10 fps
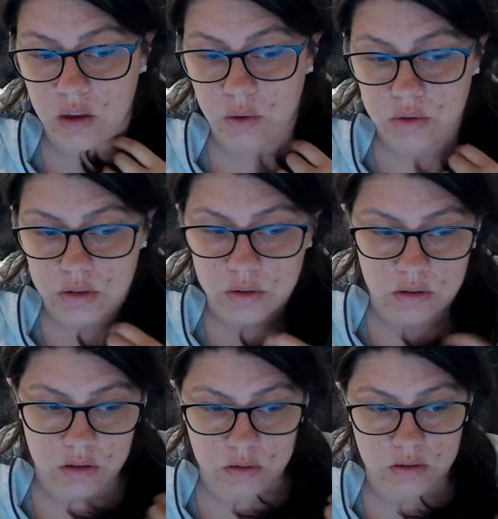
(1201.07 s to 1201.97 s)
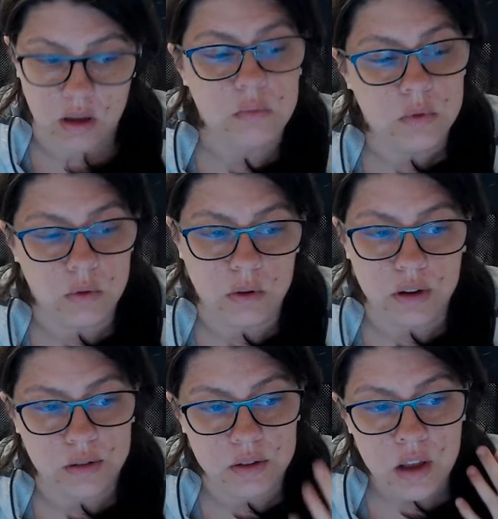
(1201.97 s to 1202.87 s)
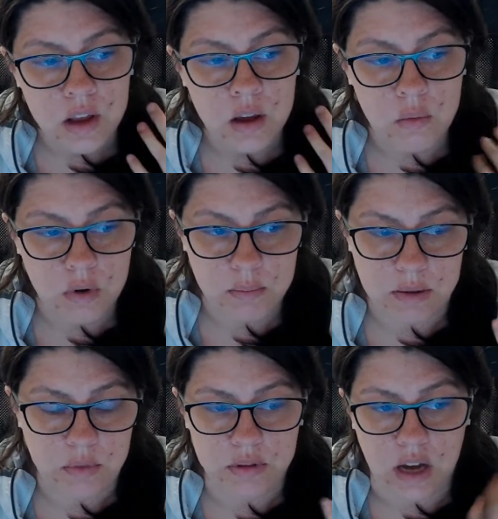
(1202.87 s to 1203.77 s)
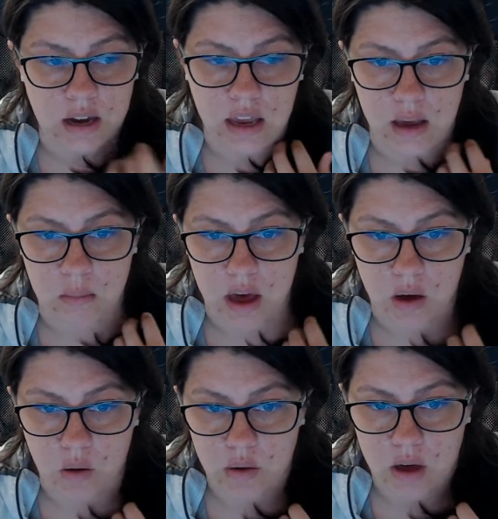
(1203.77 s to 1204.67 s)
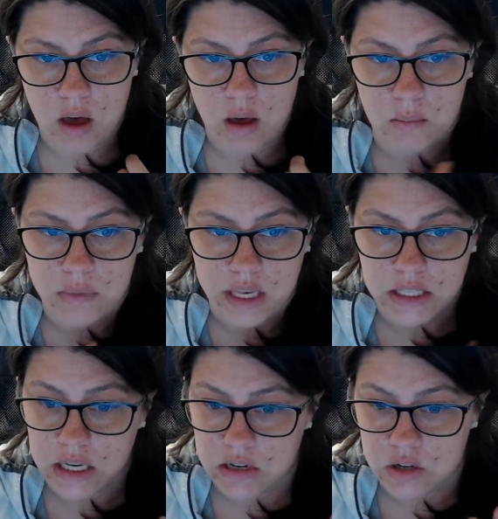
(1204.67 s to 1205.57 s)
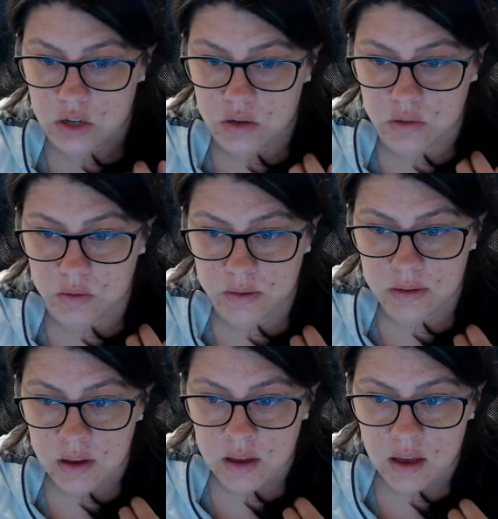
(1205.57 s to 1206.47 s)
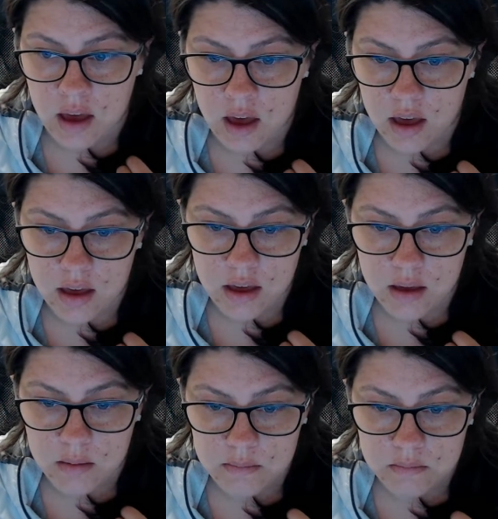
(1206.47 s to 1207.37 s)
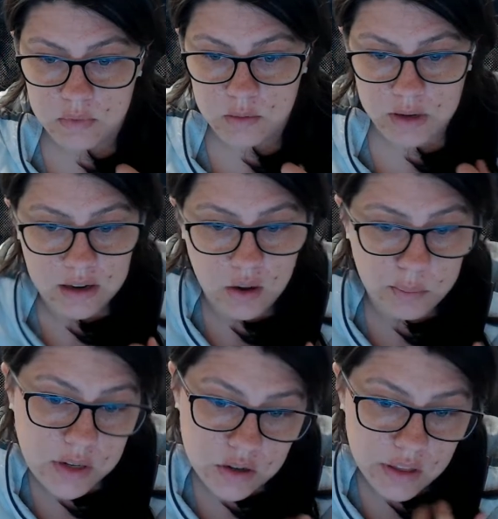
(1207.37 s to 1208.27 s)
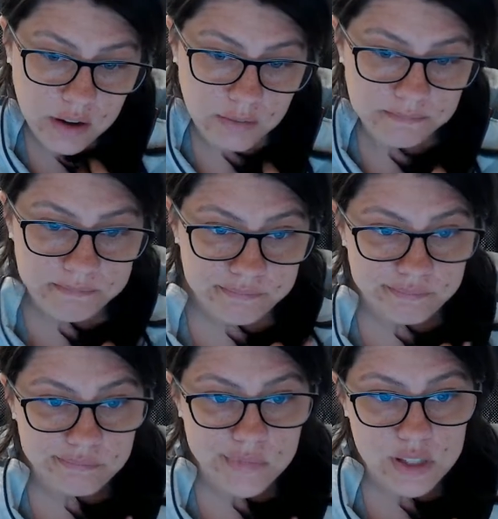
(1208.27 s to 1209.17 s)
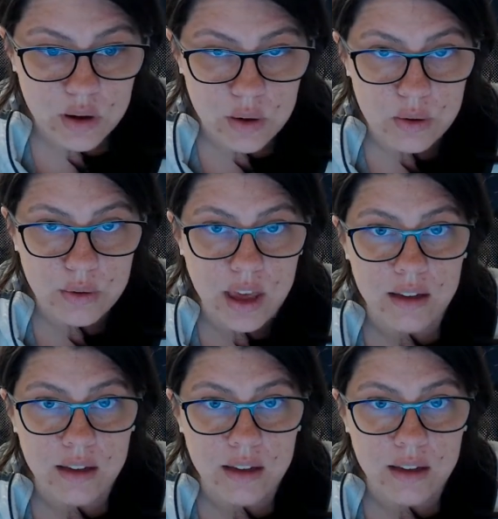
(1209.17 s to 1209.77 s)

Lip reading: just so that there's some source, more people talking about these issues, so we can help each other. So yeah,